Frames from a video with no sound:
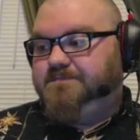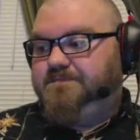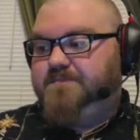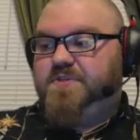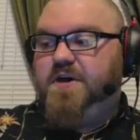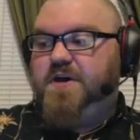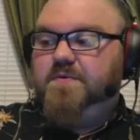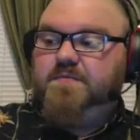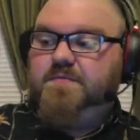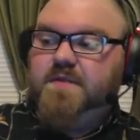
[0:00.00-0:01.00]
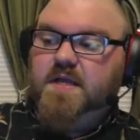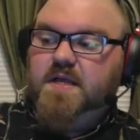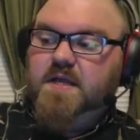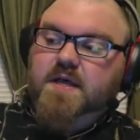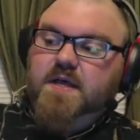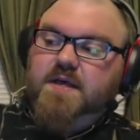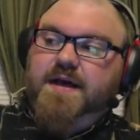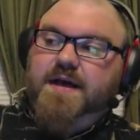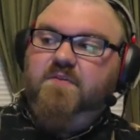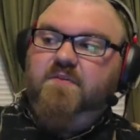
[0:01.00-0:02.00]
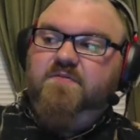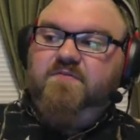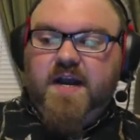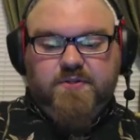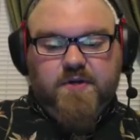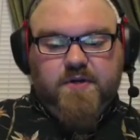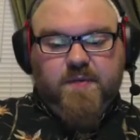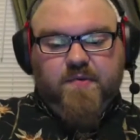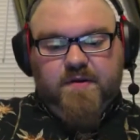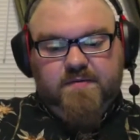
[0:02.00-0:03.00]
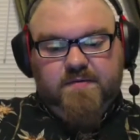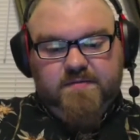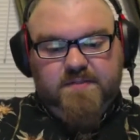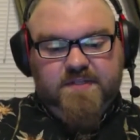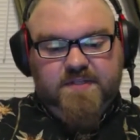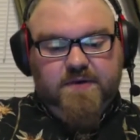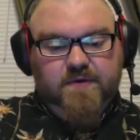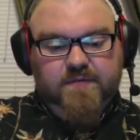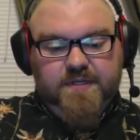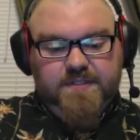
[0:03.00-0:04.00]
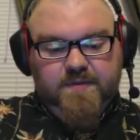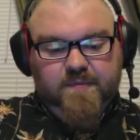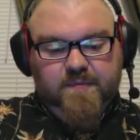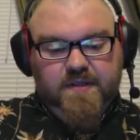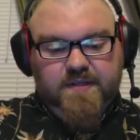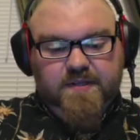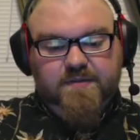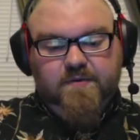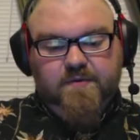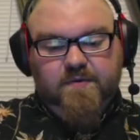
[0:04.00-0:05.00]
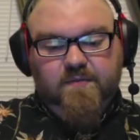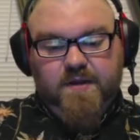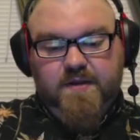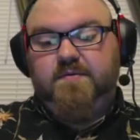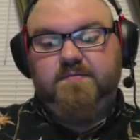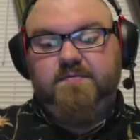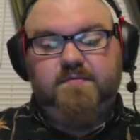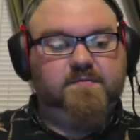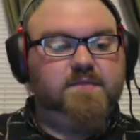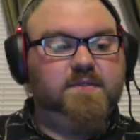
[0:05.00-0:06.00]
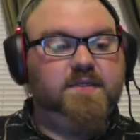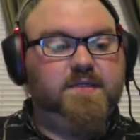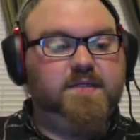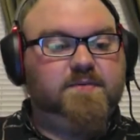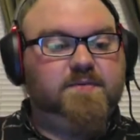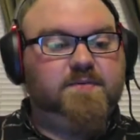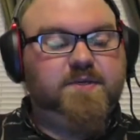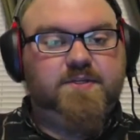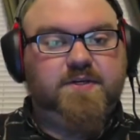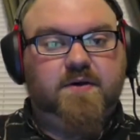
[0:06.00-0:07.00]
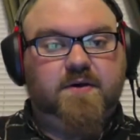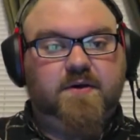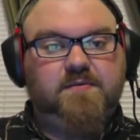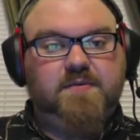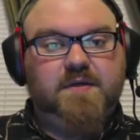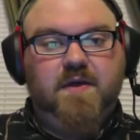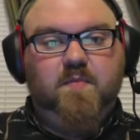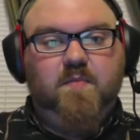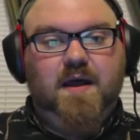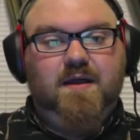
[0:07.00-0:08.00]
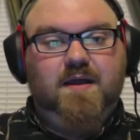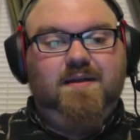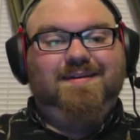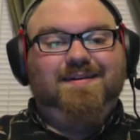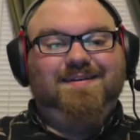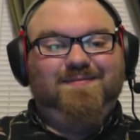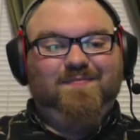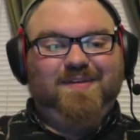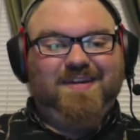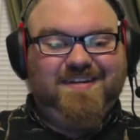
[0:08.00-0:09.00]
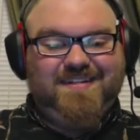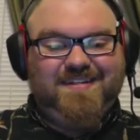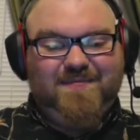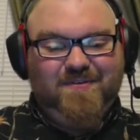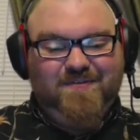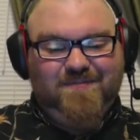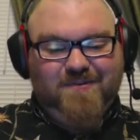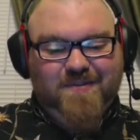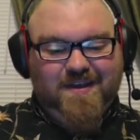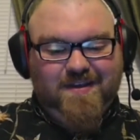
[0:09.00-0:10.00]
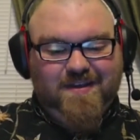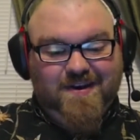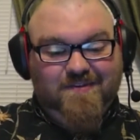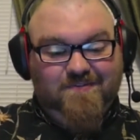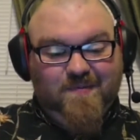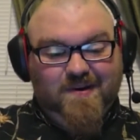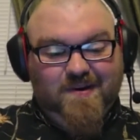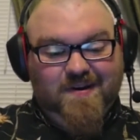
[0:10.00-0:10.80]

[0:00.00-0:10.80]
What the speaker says: So, the Hellfire Dripper. It's the only reason Paul is in the room right now, because he hates my show. But, but he wanted to see me review the Hellfire Dripper.